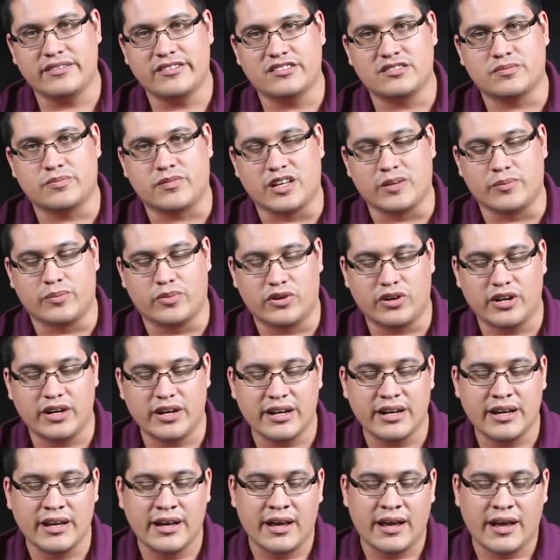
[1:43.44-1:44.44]
DisplayPort.
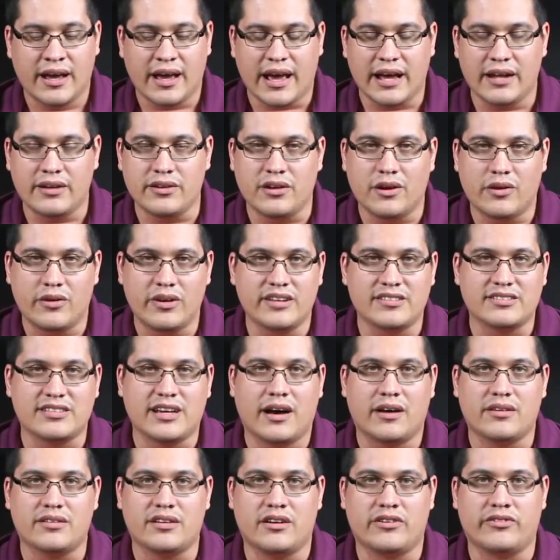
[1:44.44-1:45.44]
And notice
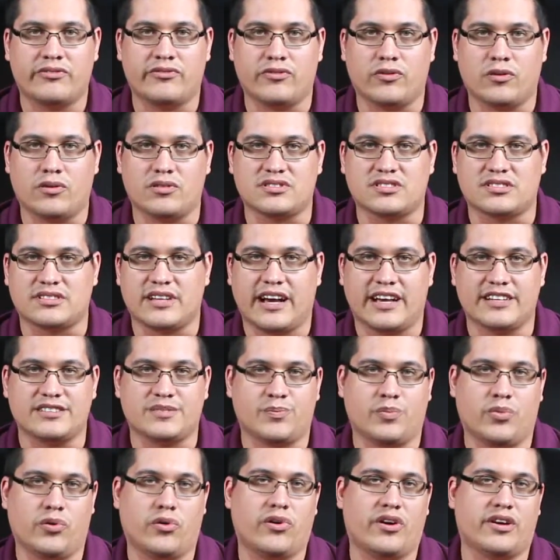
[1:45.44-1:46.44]
how they're full-size
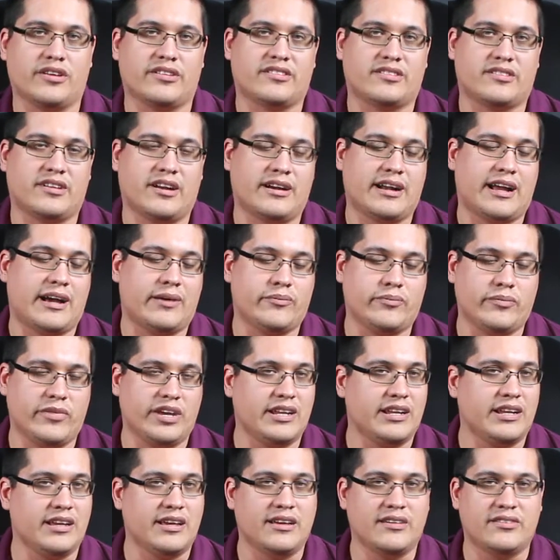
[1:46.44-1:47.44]
ports. They're not
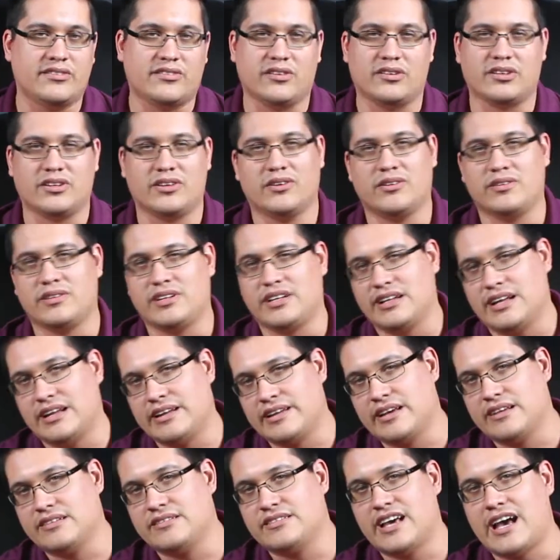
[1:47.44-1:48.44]
mini, so you don't need
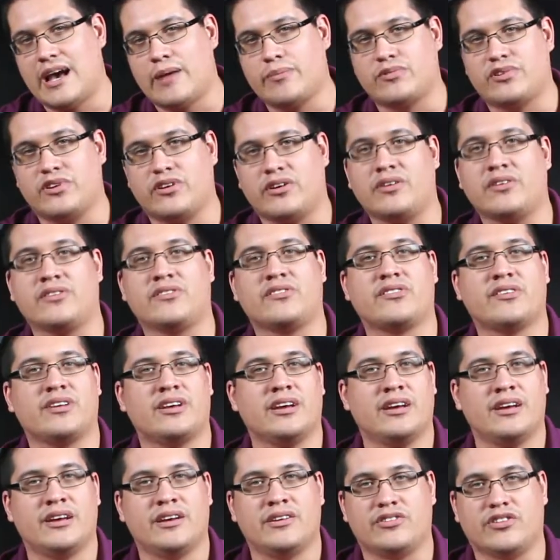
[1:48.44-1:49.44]
any adapters.
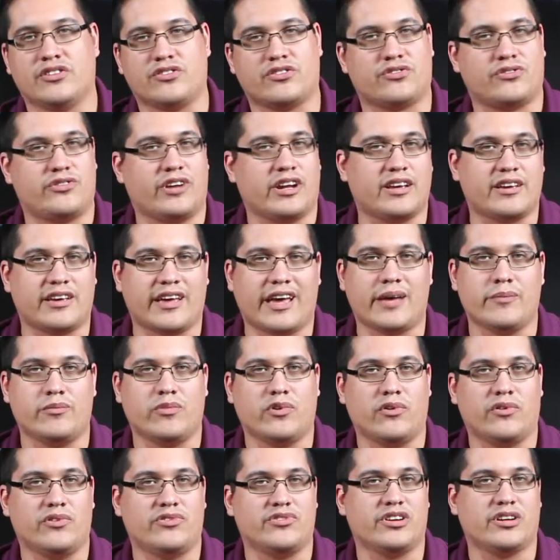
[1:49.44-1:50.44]
Just straight
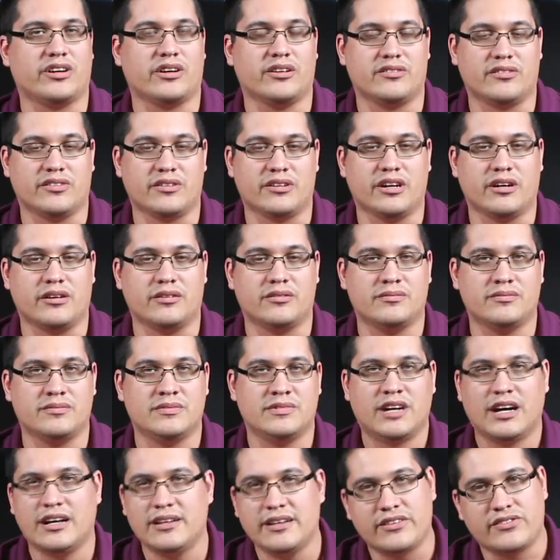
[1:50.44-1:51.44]
cables, you're good to go.
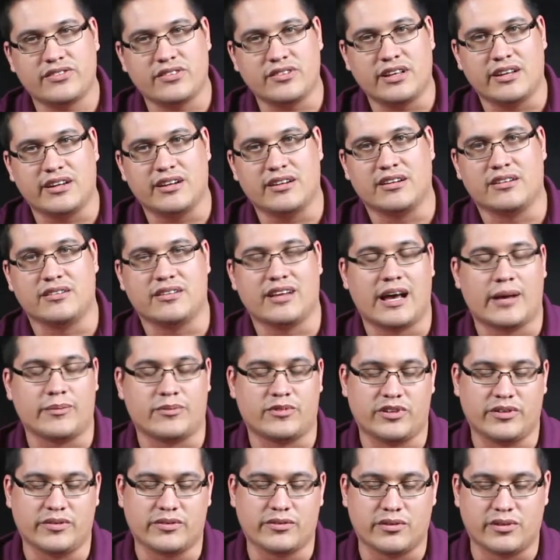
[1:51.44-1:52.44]
Unless you need an
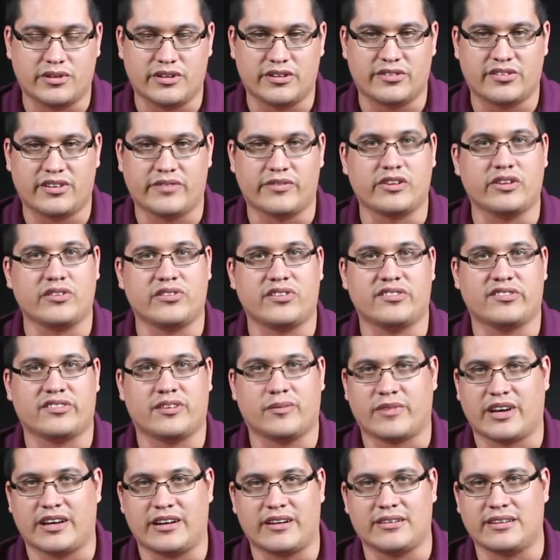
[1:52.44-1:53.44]
adapter, of course, if you're using
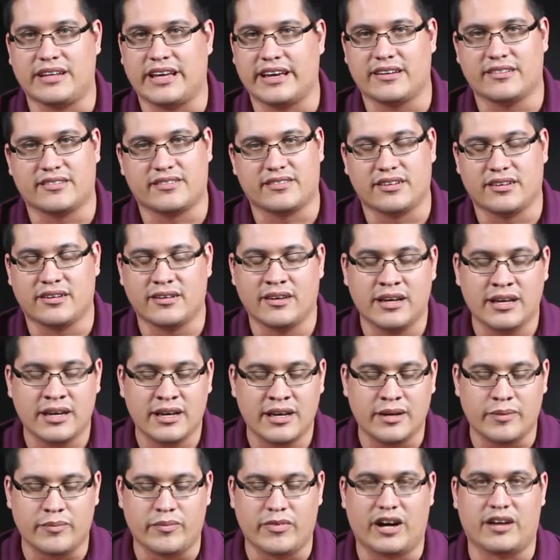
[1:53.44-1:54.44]
some kind of legacy
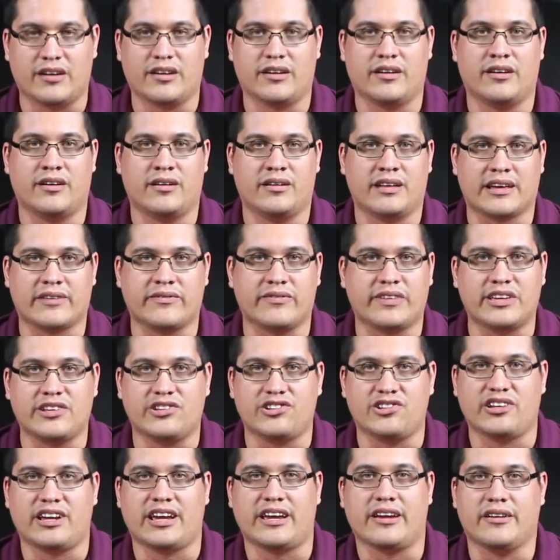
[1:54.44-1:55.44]
monitor like V
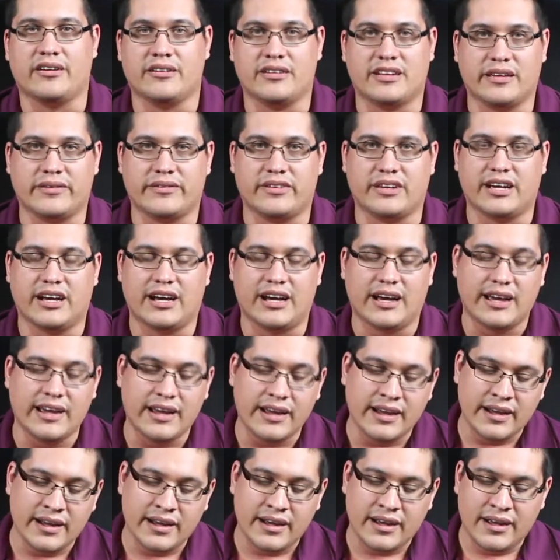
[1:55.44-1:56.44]
G A or D V
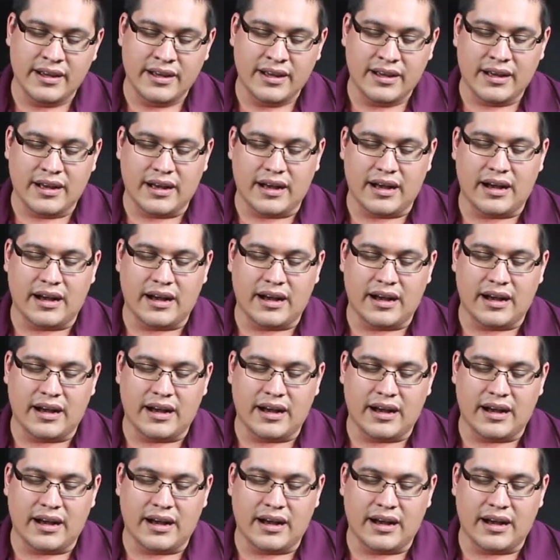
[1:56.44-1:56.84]
I.